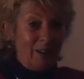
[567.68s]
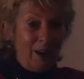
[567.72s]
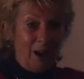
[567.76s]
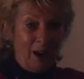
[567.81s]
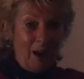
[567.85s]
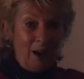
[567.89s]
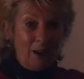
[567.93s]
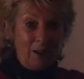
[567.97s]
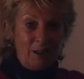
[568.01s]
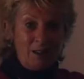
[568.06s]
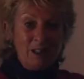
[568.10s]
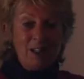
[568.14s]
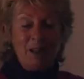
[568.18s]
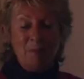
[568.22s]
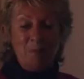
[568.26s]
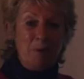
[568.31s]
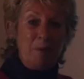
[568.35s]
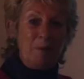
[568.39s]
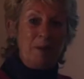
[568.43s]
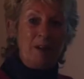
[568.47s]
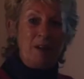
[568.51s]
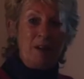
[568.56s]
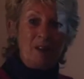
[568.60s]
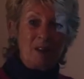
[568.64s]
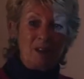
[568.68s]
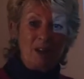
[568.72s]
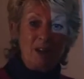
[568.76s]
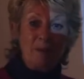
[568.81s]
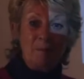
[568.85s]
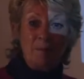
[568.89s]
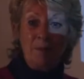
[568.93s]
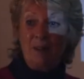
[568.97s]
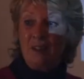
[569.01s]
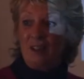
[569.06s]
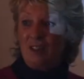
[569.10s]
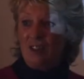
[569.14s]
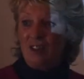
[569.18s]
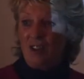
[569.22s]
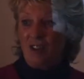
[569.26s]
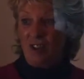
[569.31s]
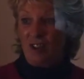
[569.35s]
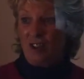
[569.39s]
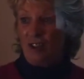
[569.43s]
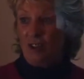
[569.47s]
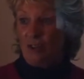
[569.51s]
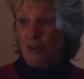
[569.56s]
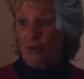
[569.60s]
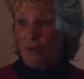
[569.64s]
that simply because I'd been to
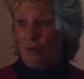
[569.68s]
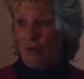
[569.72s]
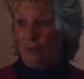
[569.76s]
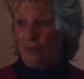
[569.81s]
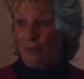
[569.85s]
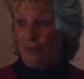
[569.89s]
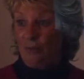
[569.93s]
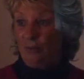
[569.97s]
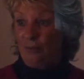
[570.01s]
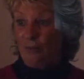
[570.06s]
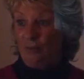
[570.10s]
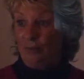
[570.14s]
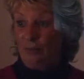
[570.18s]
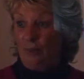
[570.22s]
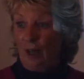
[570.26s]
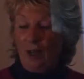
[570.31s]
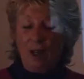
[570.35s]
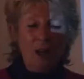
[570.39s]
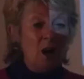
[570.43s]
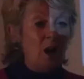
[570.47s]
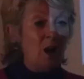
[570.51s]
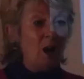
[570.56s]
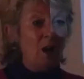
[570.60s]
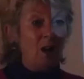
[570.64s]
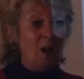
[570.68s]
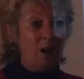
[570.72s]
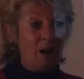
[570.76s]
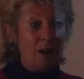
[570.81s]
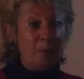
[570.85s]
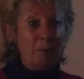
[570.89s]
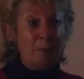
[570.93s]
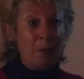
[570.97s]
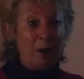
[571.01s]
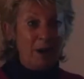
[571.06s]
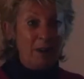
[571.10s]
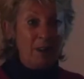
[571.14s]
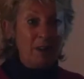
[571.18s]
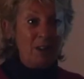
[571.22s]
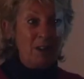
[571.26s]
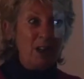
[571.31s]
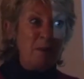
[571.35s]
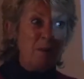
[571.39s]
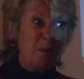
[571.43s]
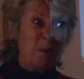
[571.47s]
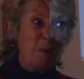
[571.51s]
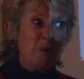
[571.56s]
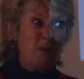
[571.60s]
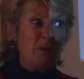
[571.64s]
Sunday school. By the
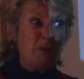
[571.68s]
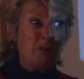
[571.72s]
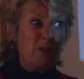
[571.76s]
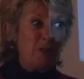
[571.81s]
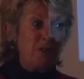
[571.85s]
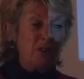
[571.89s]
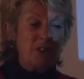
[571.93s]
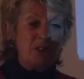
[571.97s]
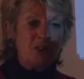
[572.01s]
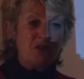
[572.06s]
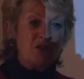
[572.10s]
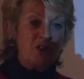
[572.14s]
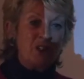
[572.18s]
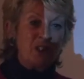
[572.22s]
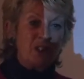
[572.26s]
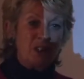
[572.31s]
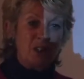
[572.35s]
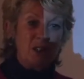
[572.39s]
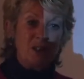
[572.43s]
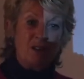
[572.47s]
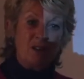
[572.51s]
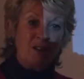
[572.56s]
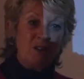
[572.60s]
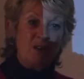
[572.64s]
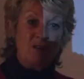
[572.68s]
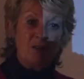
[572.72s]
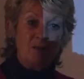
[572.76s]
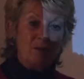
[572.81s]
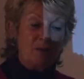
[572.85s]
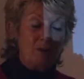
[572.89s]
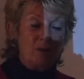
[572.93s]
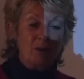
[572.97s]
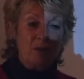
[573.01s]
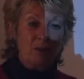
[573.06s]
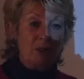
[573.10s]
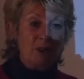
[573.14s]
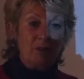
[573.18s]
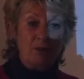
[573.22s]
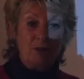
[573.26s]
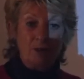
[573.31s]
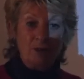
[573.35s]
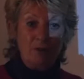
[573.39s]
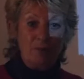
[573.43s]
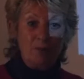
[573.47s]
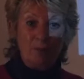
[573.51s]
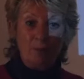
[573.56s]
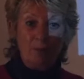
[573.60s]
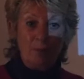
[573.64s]
time I was 15 or 16, I couldn't give a
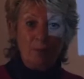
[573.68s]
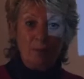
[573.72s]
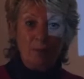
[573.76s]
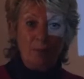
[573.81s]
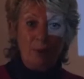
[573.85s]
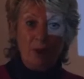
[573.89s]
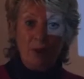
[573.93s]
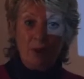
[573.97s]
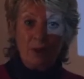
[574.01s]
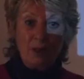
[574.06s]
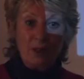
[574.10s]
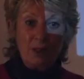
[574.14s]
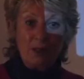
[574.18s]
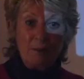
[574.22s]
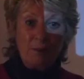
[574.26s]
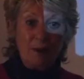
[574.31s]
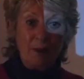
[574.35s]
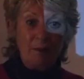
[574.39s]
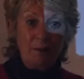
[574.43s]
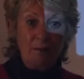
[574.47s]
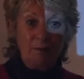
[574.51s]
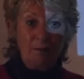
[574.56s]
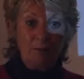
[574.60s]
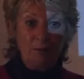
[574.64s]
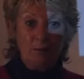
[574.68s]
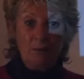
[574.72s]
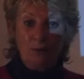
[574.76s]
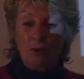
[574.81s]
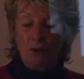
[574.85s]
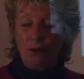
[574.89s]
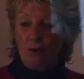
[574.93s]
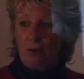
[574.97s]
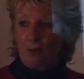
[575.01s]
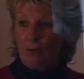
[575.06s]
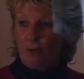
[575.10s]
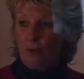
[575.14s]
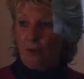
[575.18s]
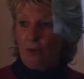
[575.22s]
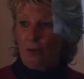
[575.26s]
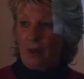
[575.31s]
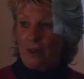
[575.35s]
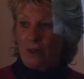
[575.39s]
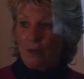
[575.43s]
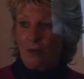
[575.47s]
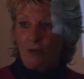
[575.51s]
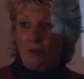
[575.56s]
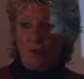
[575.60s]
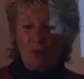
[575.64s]
monkeys about God and all
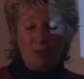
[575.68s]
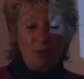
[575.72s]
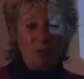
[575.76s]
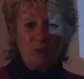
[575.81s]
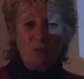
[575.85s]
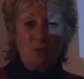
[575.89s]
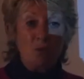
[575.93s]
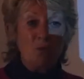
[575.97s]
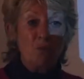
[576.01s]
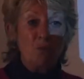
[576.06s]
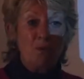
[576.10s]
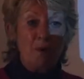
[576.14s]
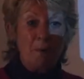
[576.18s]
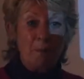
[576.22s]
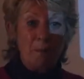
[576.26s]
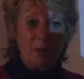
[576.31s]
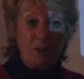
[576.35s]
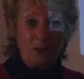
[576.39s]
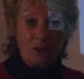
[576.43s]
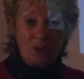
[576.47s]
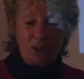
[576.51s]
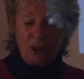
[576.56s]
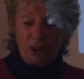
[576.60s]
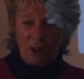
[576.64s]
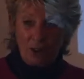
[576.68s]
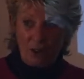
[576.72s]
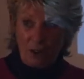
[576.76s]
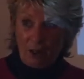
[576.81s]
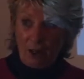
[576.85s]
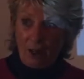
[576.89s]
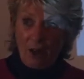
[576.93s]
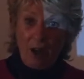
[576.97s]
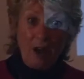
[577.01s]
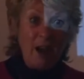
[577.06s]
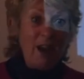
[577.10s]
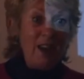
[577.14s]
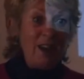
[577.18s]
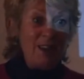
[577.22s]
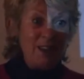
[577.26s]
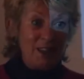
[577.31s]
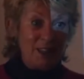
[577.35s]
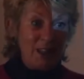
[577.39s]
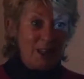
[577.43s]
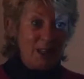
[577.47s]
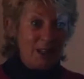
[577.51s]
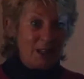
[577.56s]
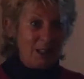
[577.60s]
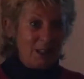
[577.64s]
that sort of stuff. It was all rubbish,
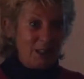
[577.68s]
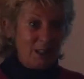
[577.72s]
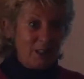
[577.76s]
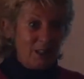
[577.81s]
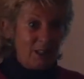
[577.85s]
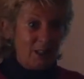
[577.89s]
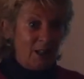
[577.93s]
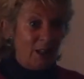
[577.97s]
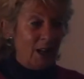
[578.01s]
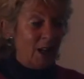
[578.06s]
atheist.